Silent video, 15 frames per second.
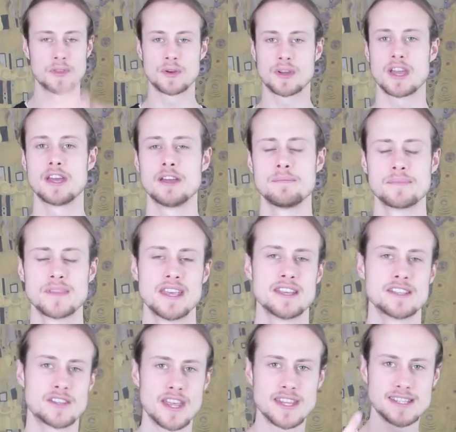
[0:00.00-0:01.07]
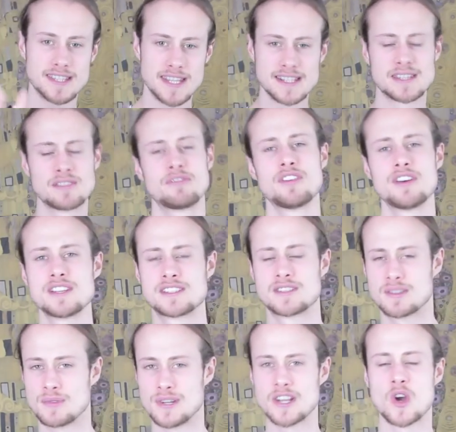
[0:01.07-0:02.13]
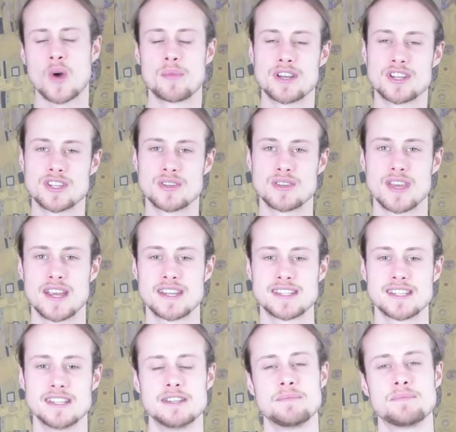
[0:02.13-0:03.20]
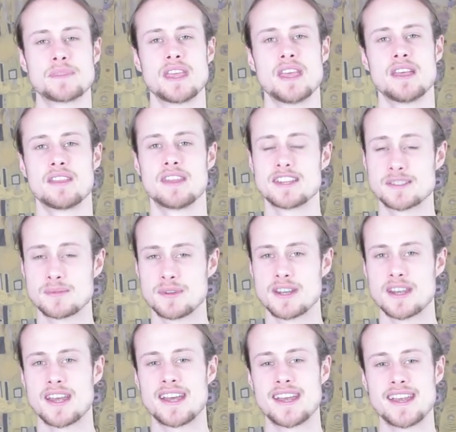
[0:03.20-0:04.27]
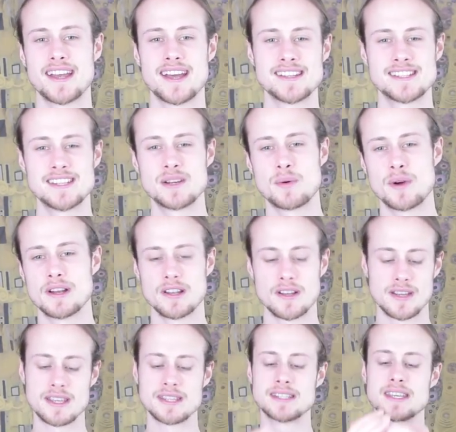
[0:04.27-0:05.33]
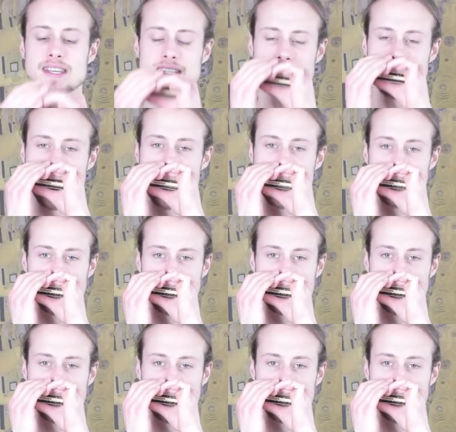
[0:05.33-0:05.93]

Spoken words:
Okay, so that's the first really common issue that I see. The next one I see quite a lot is this.